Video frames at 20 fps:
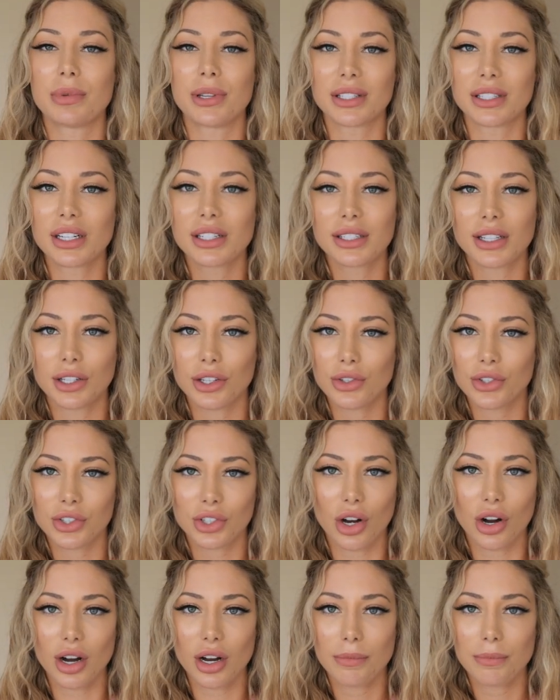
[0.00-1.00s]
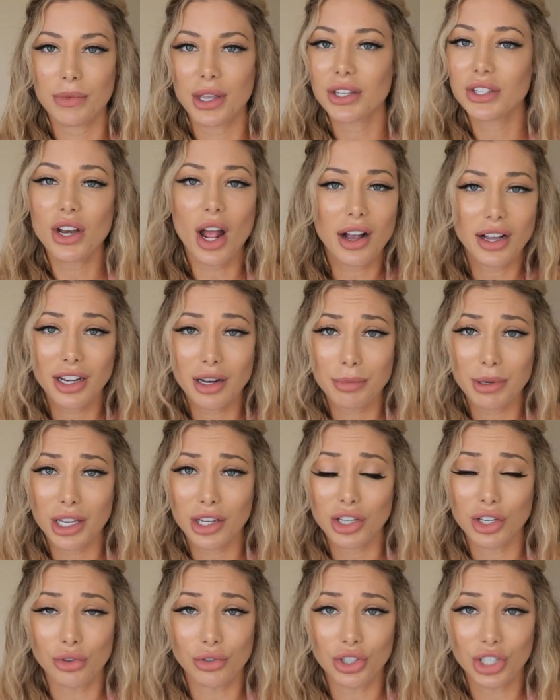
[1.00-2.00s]
business that you start is not gonna be
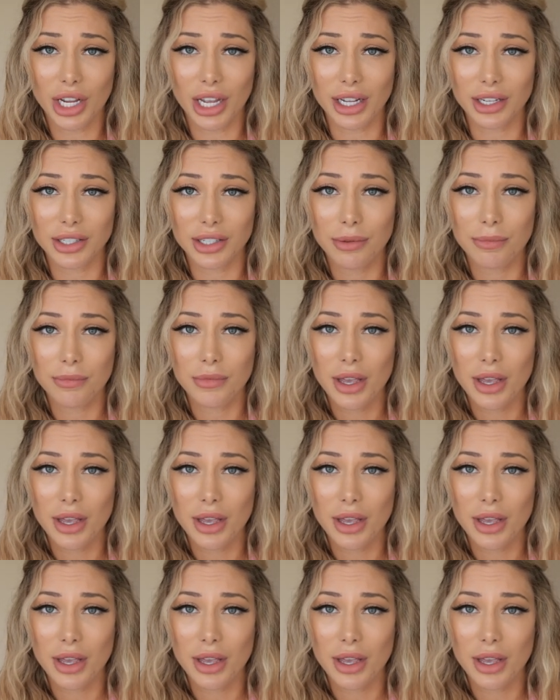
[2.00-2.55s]
a huge hit,